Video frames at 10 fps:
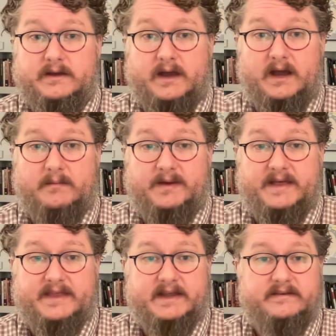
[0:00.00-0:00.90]
Um,
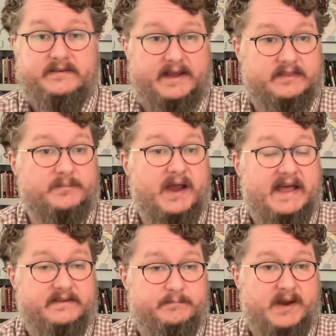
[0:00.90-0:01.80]
and then take the
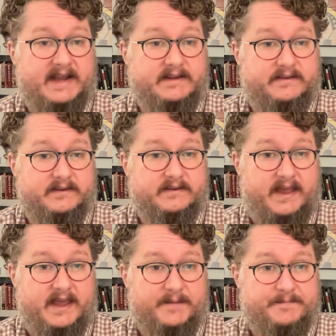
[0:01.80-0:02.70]
pra- practice
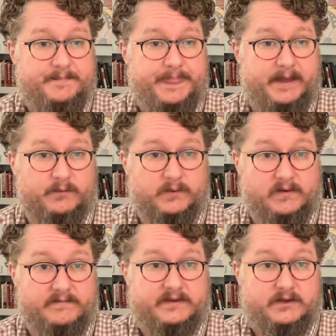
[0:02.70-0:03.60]
exam that will
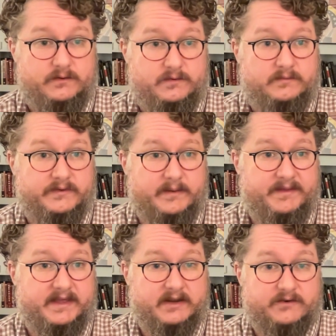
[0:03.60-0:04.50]
review some
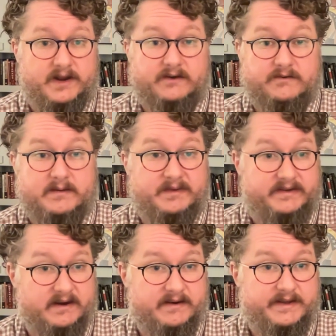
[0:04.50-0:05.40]
of the introductory
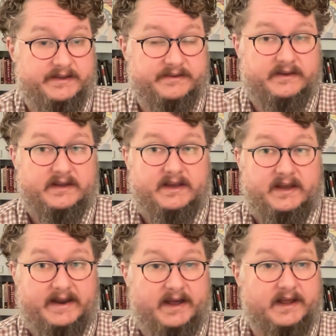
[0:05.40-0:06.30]
materials
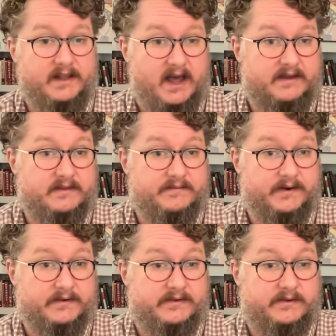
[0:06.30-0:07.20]
and unlock the
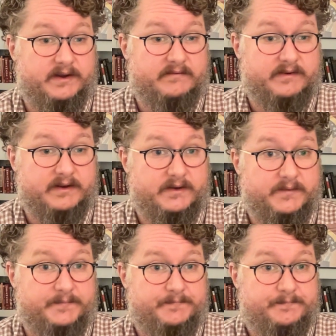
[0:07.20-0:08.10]
first unit for you.
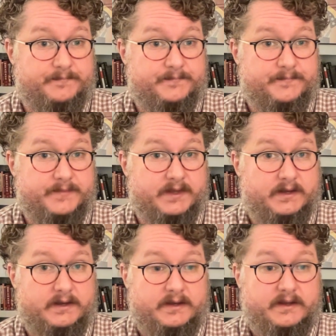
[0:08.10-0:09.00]

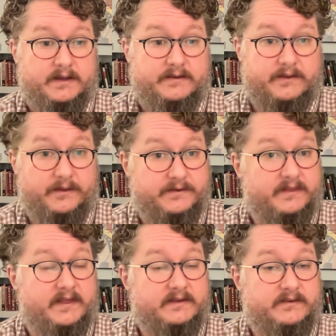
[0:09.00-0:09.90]
So those are
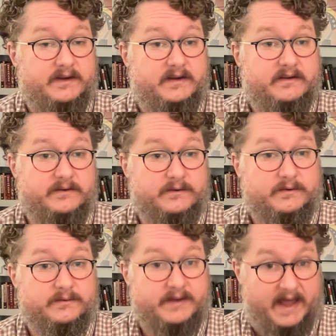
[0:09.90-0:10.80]
the things you need to
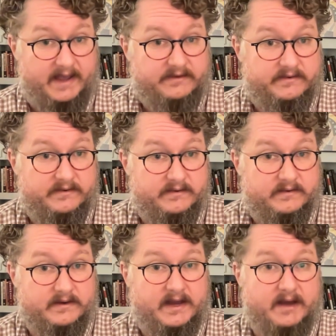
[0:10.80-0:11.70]
do next.
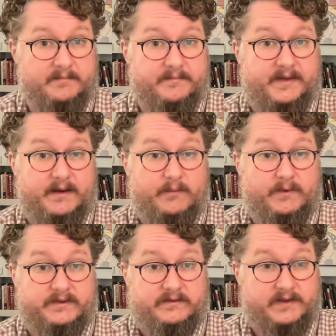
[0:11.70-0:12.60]
Um,
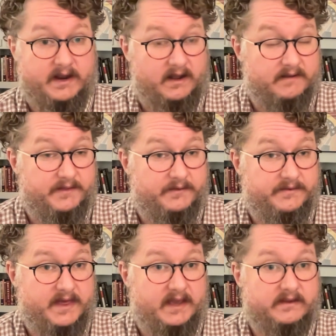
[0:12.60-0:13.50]
once you've done all of those
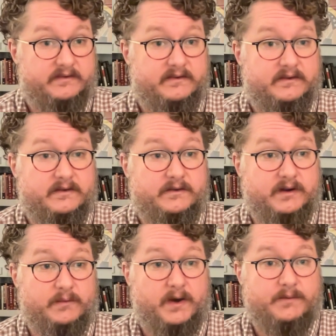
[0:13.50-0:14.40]
things,
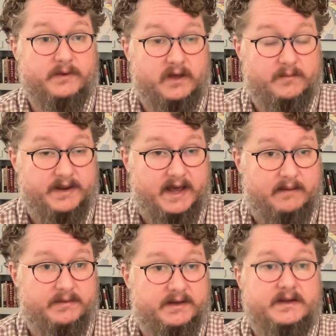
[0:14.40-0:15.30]
unit one will open up.